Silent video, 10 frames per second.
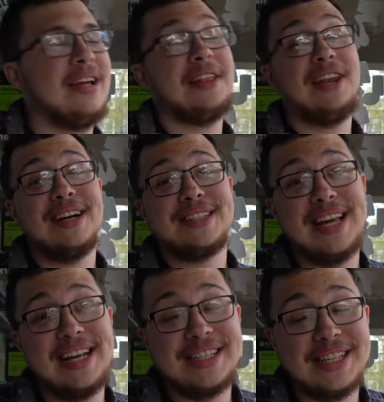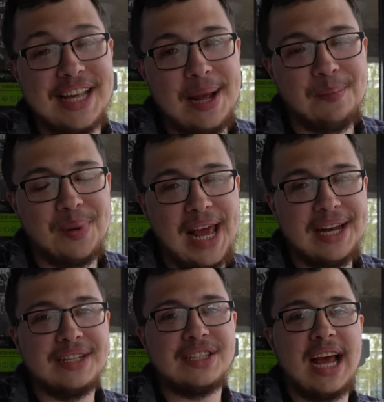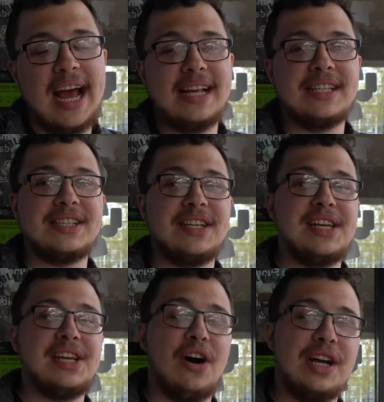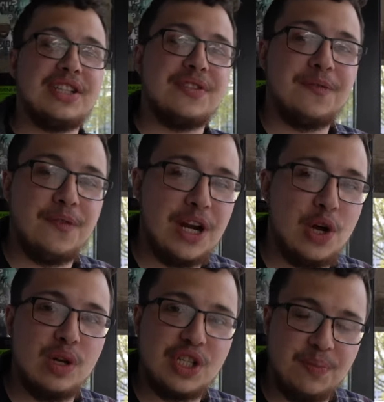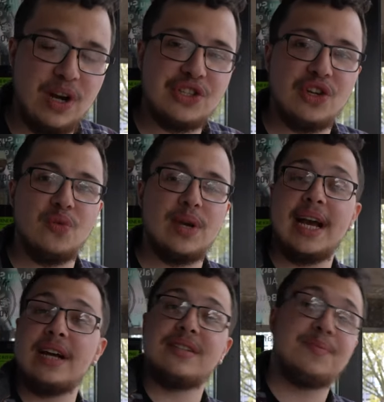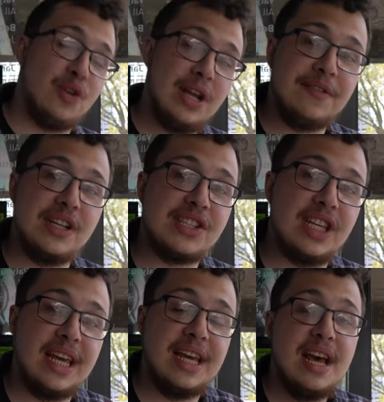the latte is the same blend as the iced Freddo espresso we had previously,